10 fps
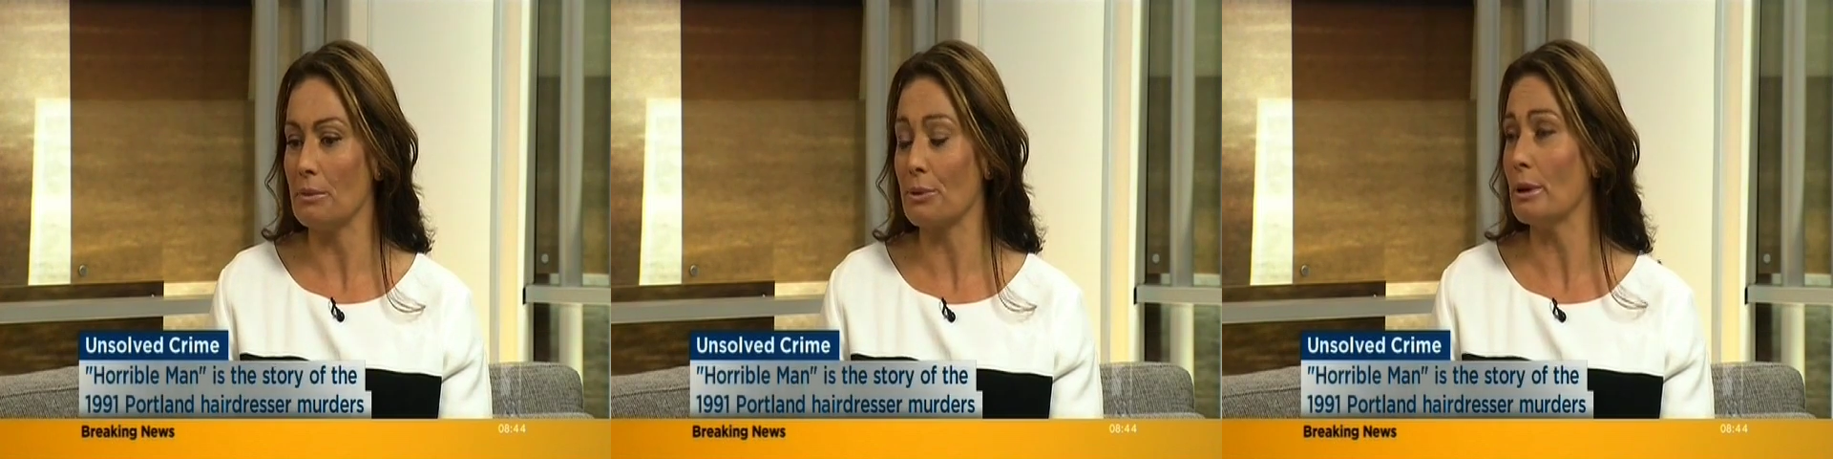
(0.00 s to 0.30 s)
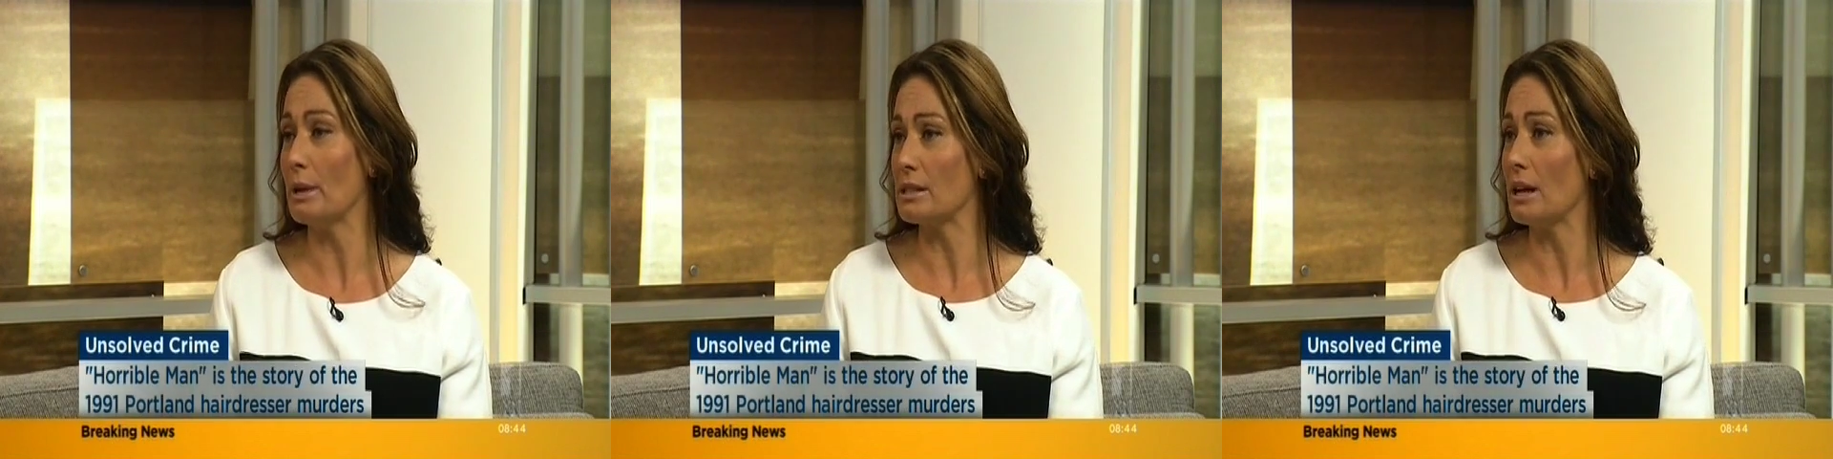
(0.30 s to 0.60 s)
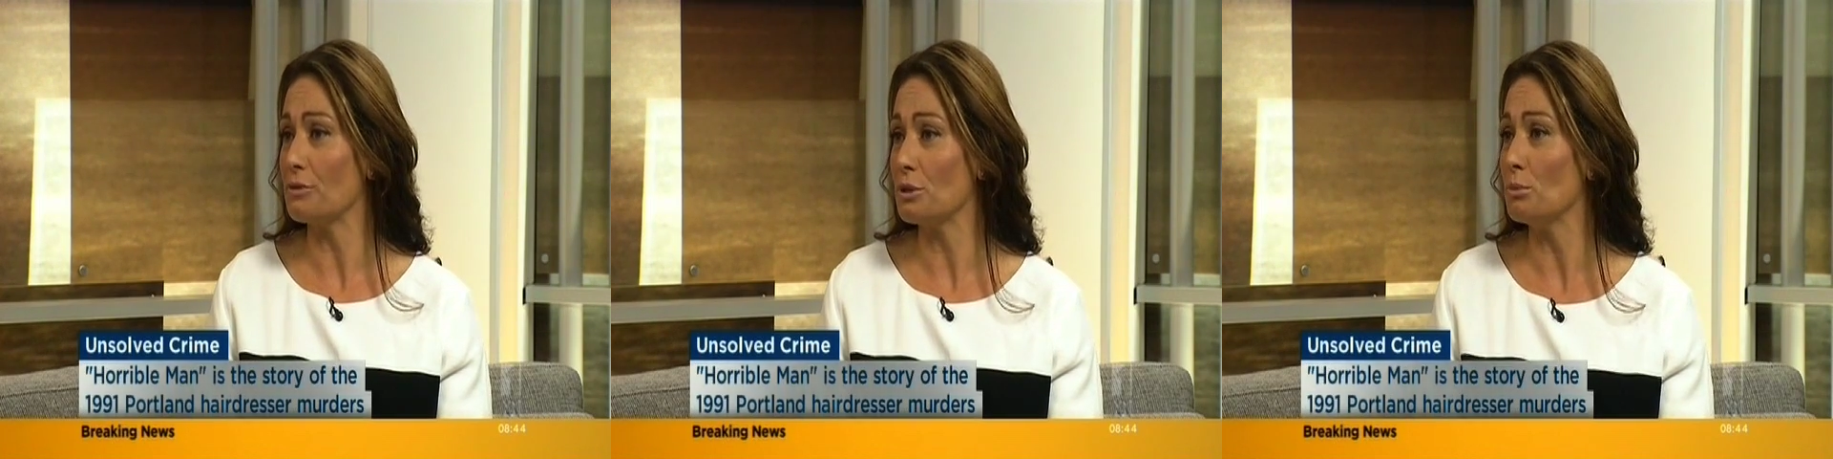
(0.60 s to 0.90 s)
3 weeks
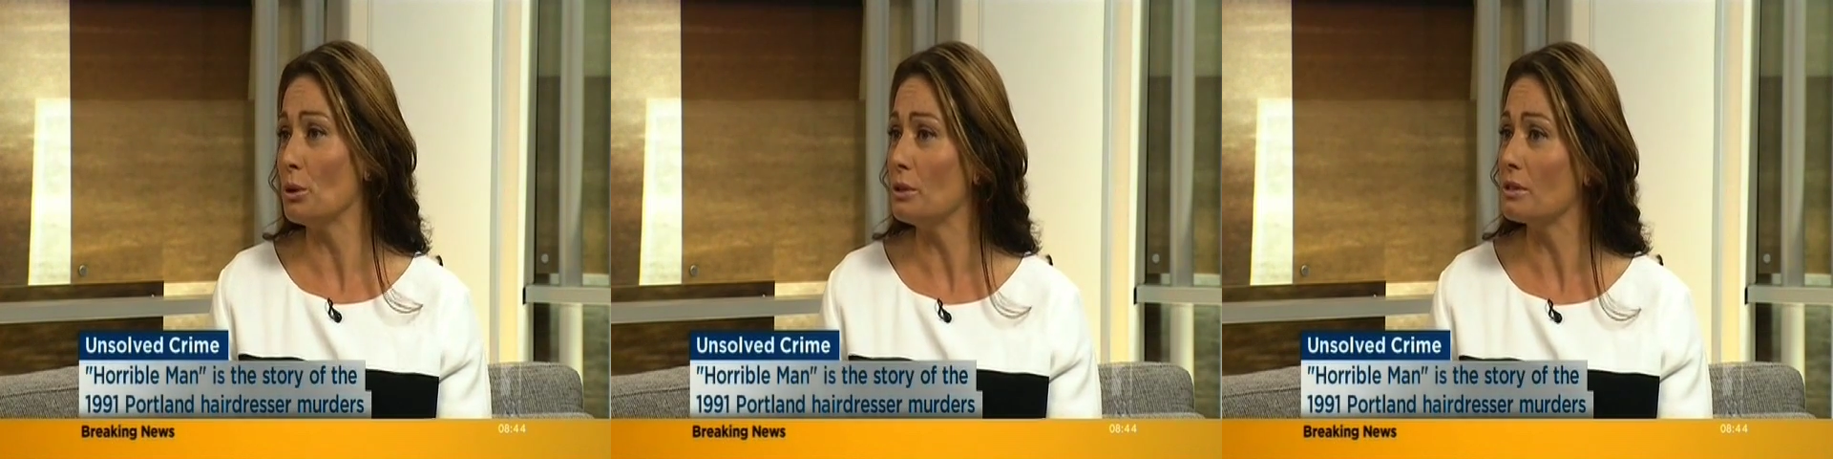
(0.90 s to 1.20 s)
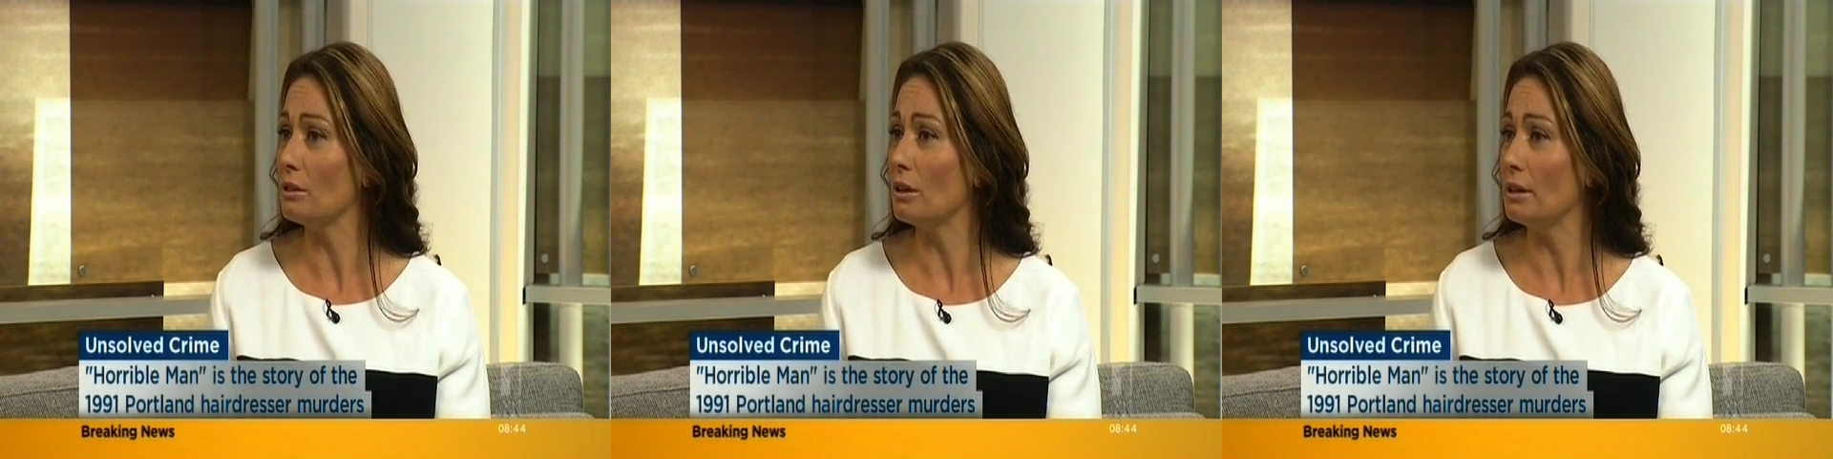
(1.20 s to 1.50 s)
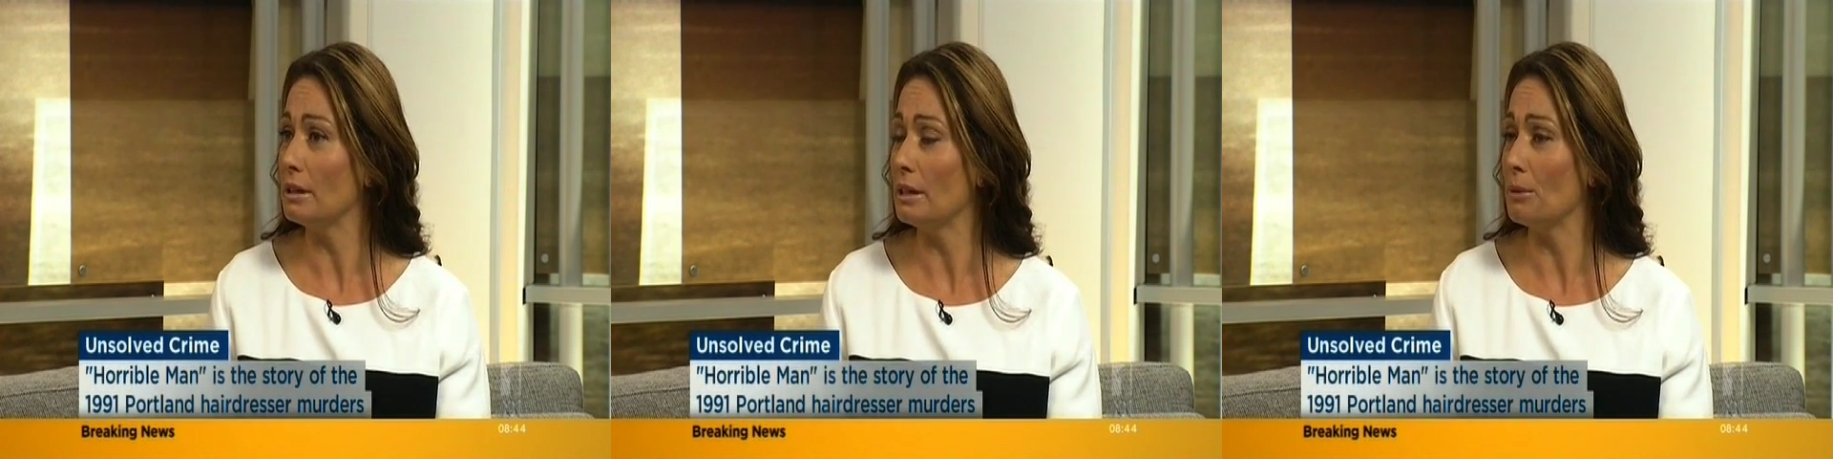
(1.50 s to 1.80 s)
after the murders,
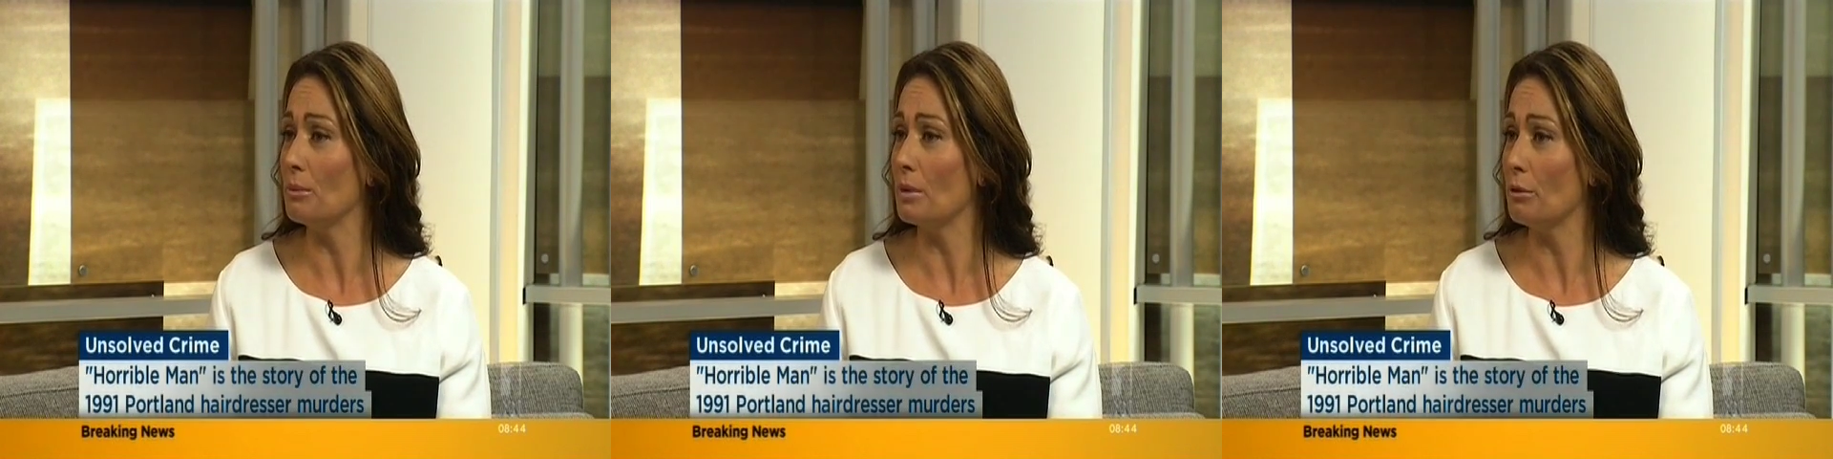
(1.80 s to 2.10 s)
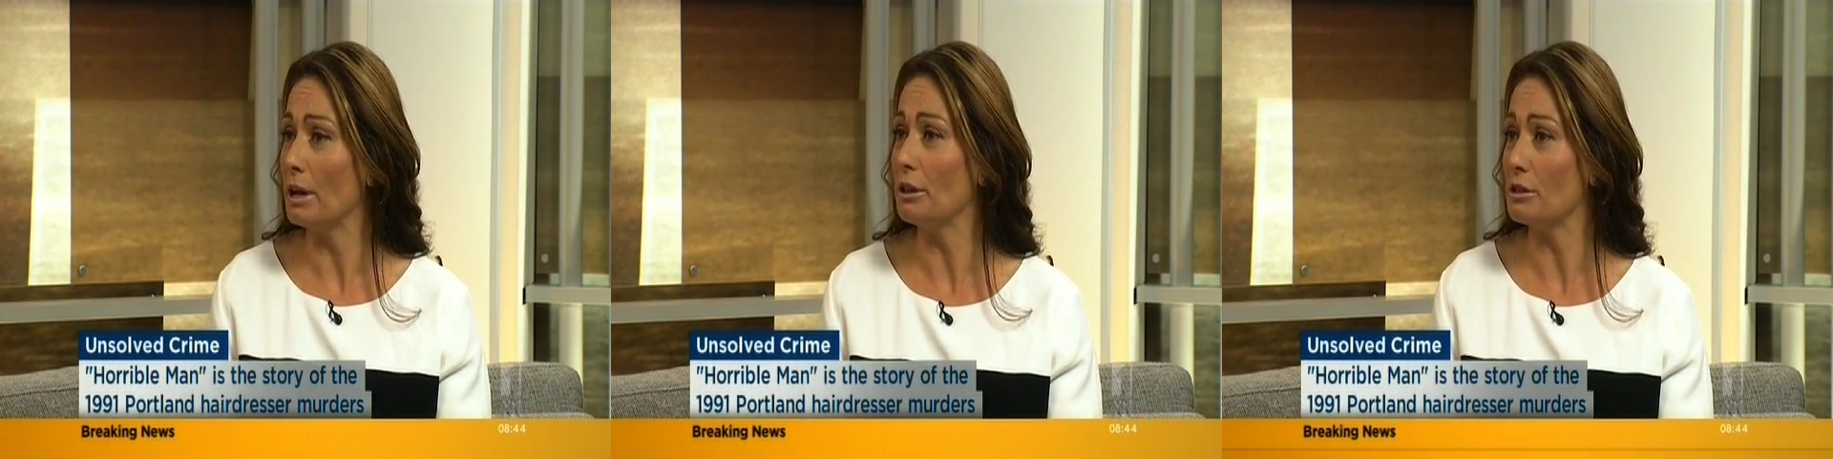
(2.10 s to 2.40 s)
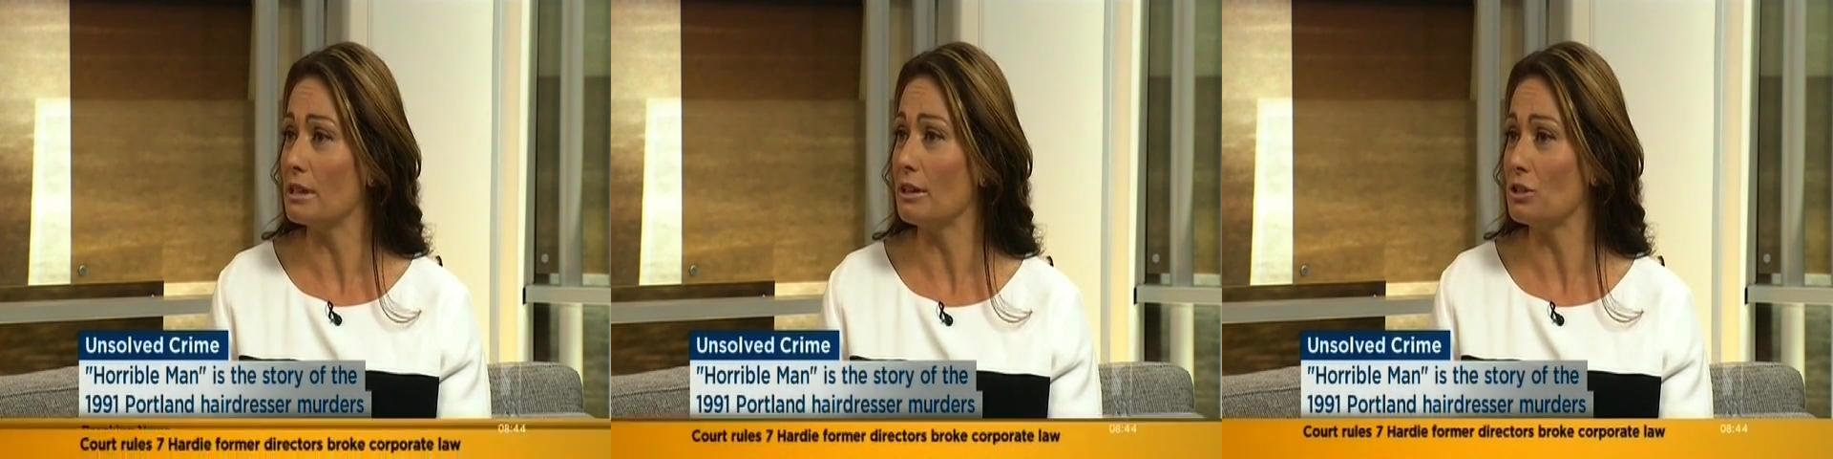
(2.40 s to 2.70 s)
a radio
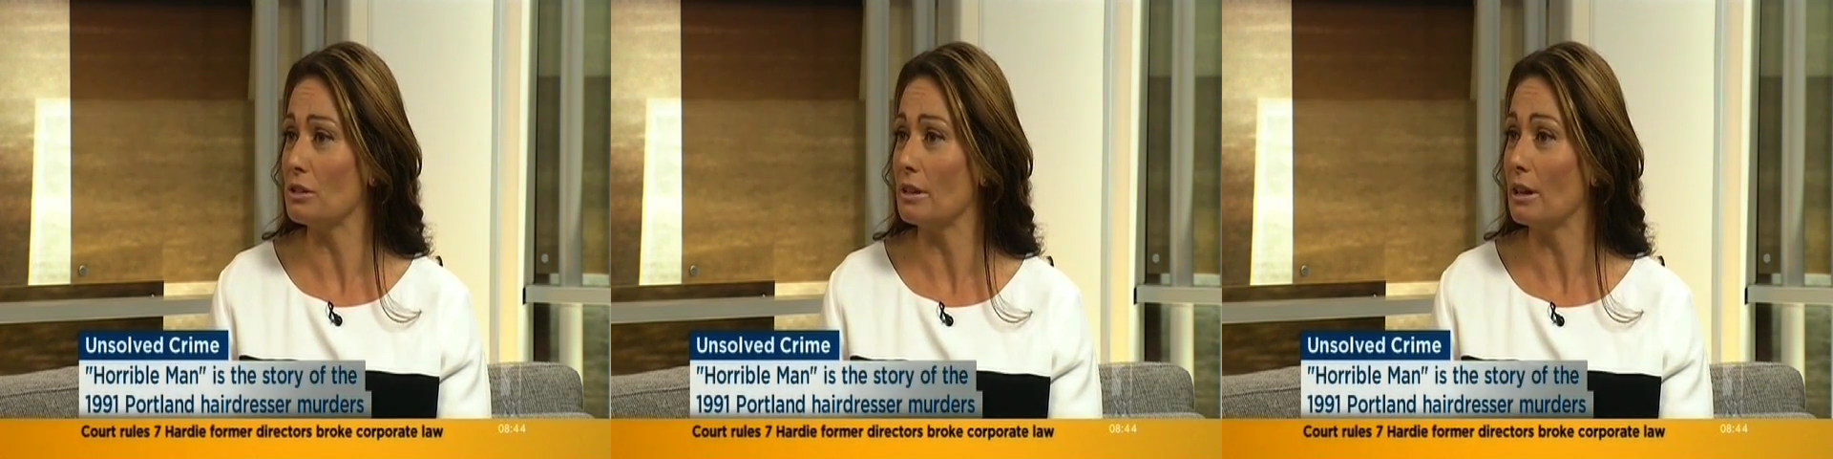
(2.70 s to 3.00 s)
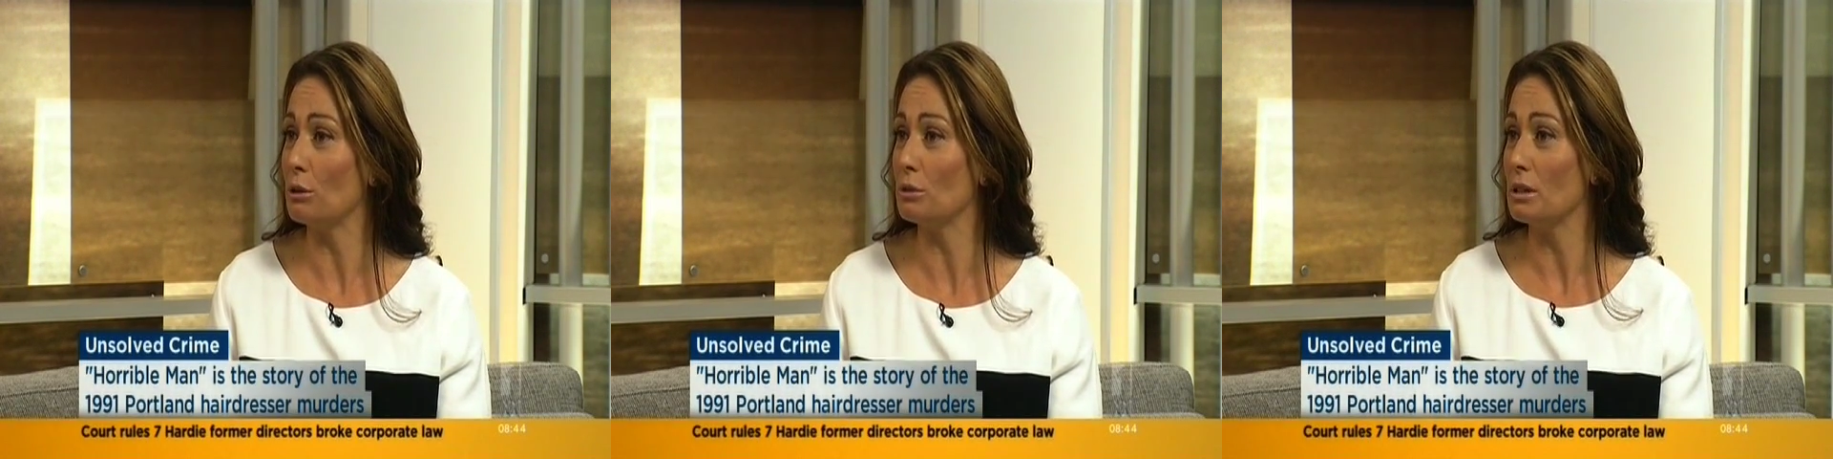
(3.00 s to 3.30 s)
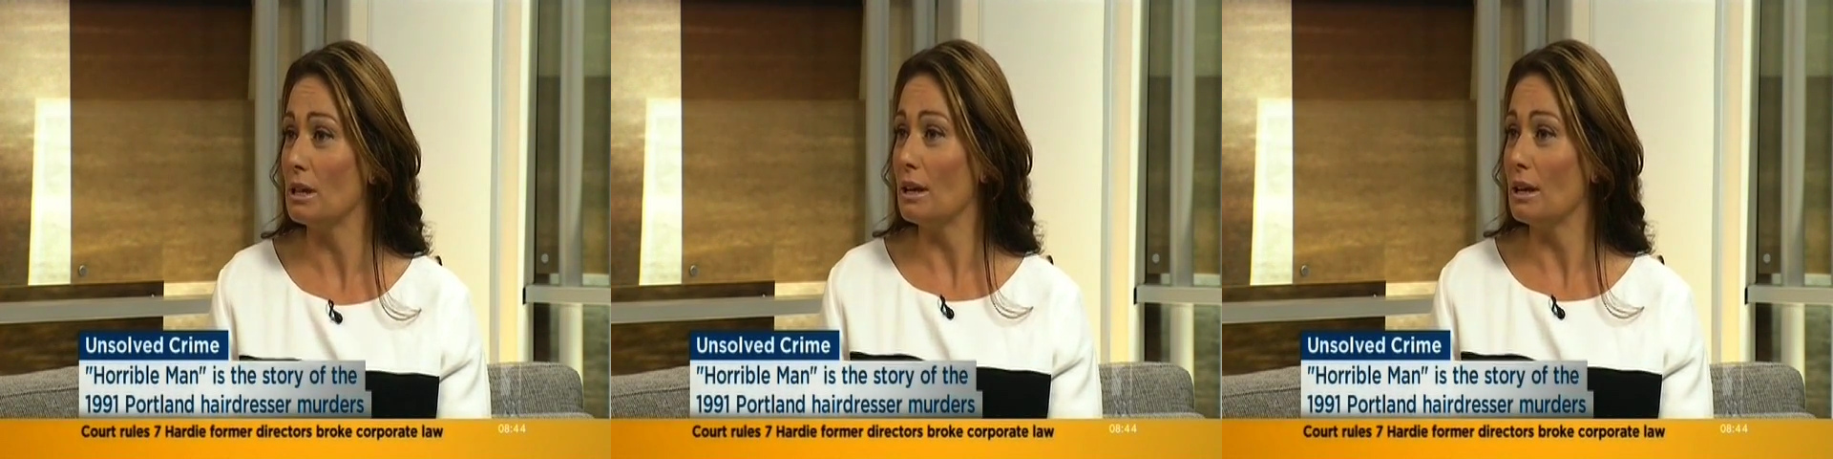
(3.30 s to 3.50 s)
station held